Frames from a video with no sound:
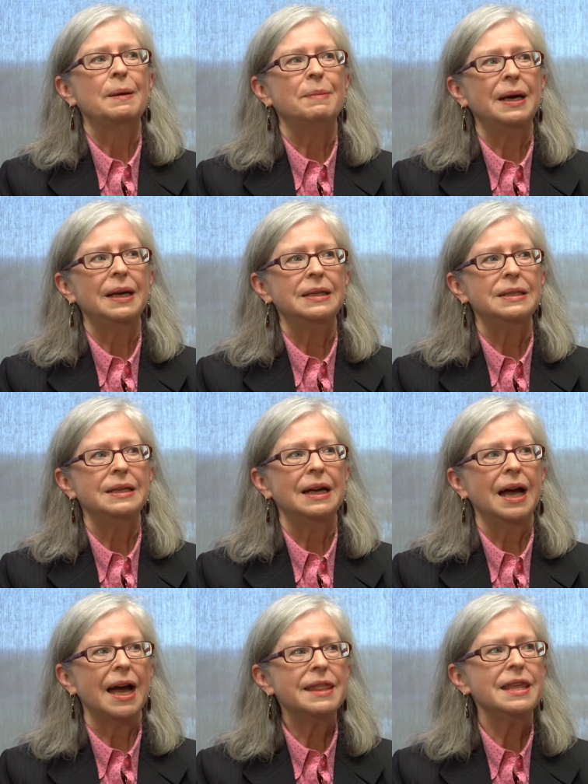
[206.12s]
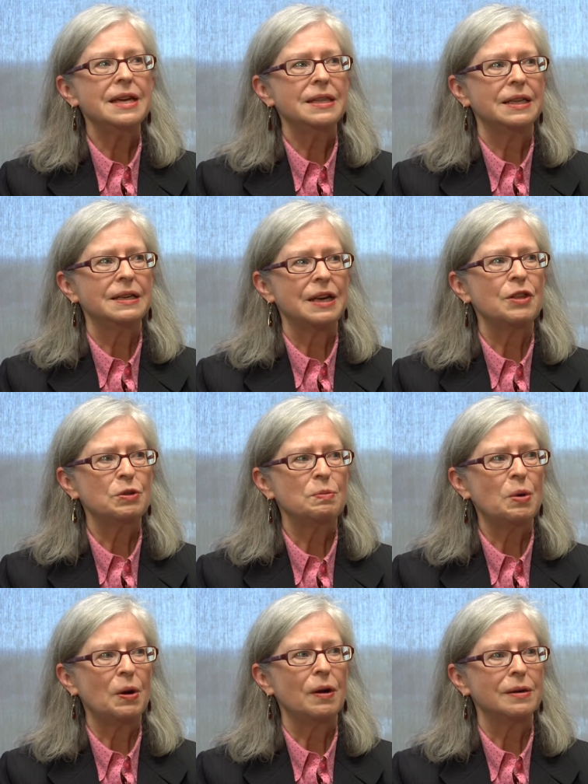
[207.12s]
But I think that another
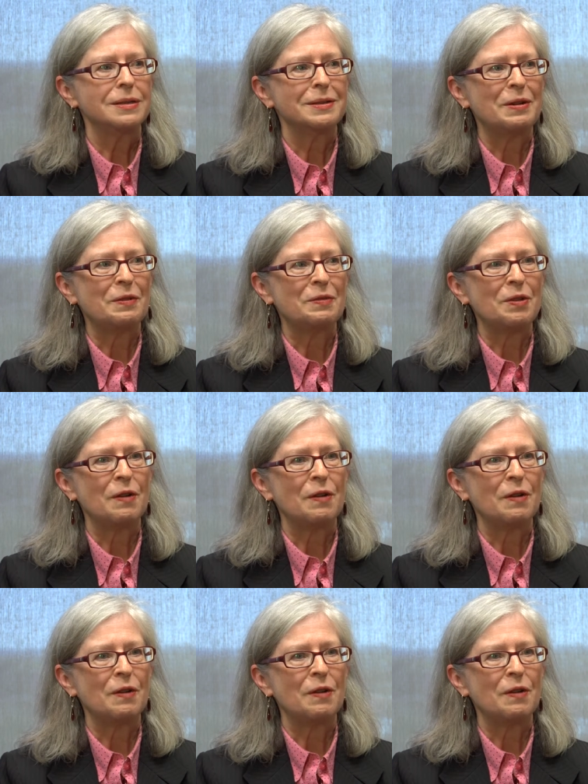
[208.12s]
part of,